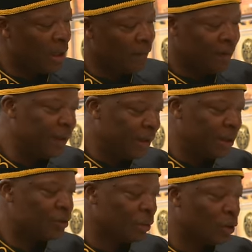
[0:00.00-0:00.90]
everything
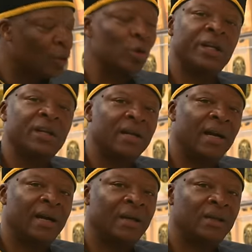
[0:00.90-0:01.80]
is recorded
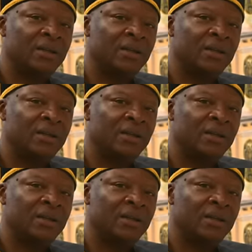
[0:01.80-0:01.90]
and